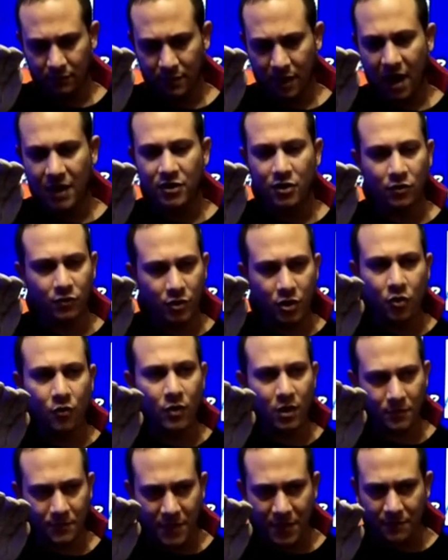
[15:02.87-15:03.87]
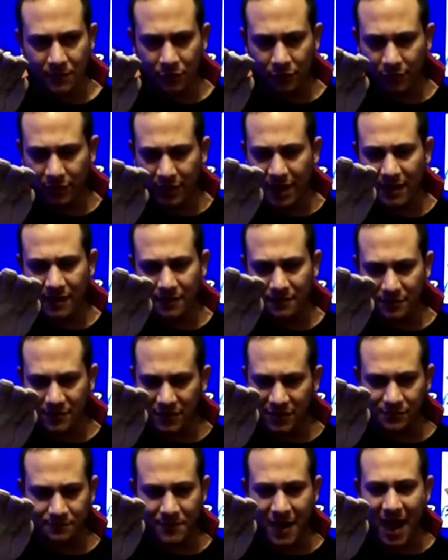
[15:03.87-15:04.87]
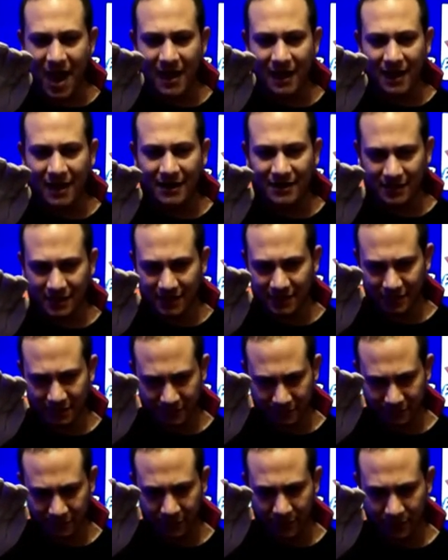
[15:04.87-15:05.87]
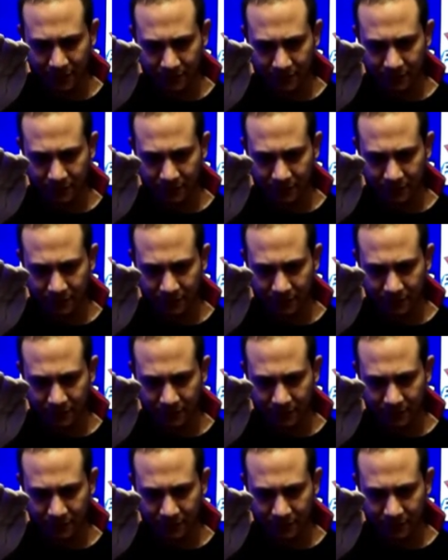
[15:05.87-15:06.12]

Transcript: I don't know where people are getting these bad ideas from.